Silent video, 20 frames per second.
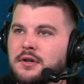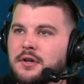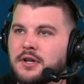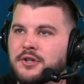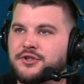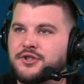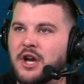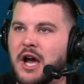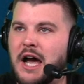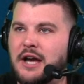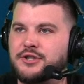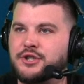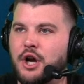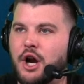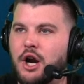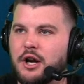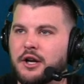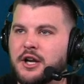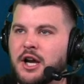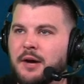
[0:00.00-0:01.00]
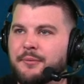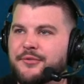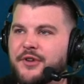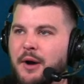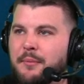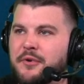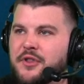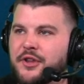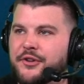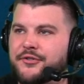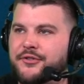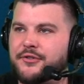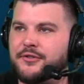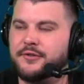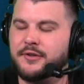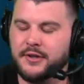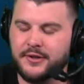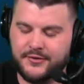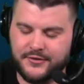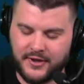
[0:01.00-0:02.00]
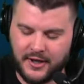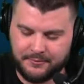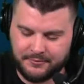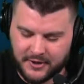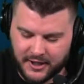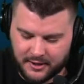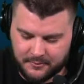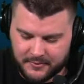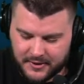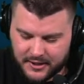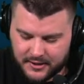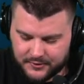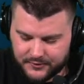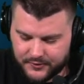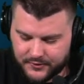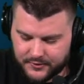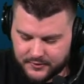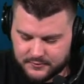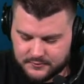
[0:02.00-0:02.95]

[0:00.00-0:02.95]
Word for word: As Josh Hart comes up with a... He stepped out of bounds.